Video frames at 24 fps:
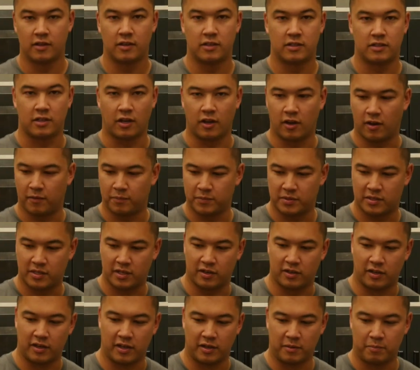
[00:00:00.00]
So I'm just
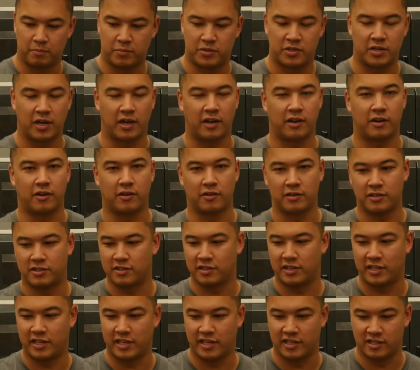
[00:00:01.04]
going to chuck it onto
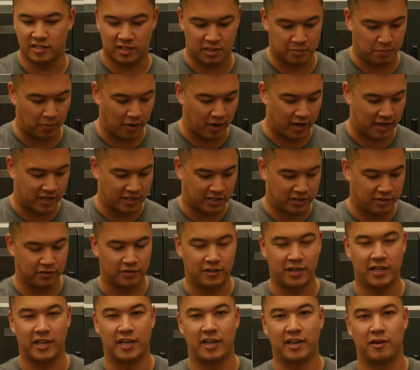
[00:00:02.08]
the Inspire 2
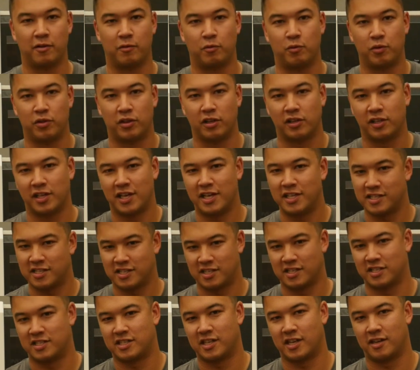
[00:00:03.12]
here with the lens
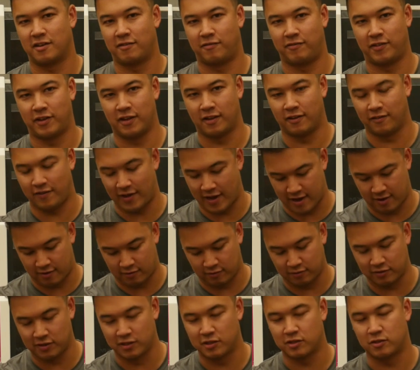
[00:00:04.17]
and just to get a feel of how it
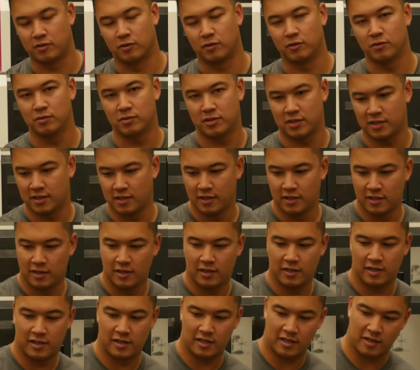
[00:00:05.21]
all installs.
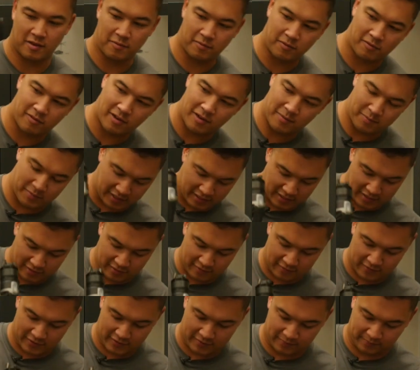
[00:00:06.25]
I'll grab this
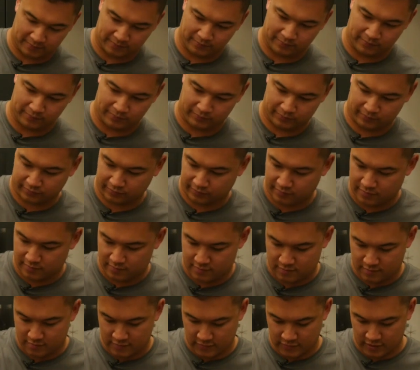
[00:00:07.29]
over.
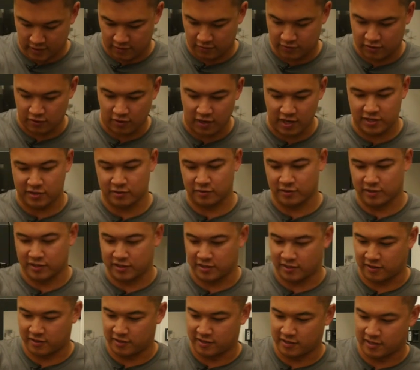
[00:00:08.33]
I'll try and do it
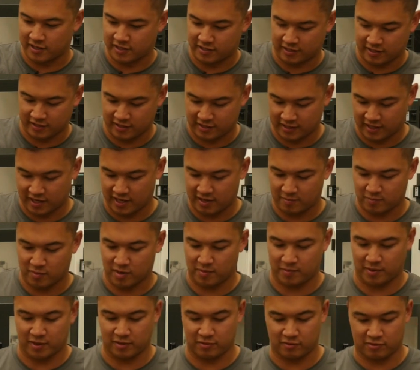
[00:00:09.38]
so you guys can see it.
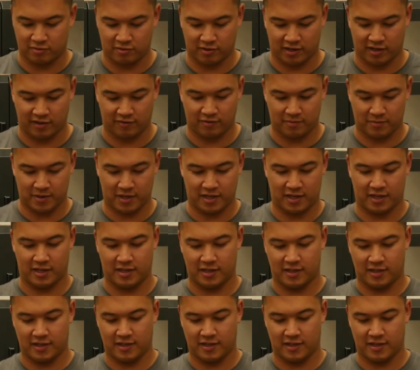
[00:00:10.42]
Might be a little tricky for me.